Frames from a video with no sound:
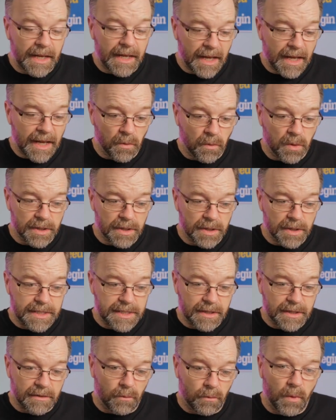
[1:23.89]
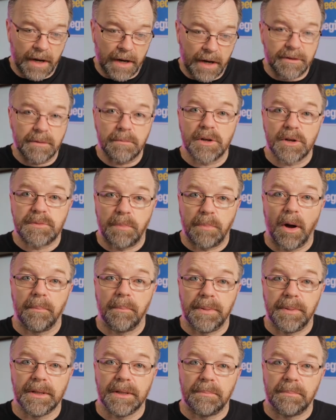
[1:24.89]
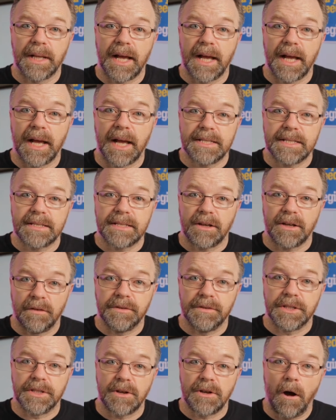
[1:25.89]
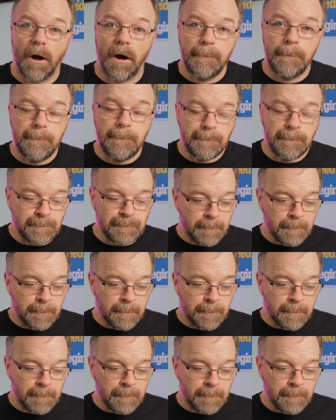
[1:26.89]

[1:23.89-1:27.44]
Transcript: It was one of the most popular plays of the time.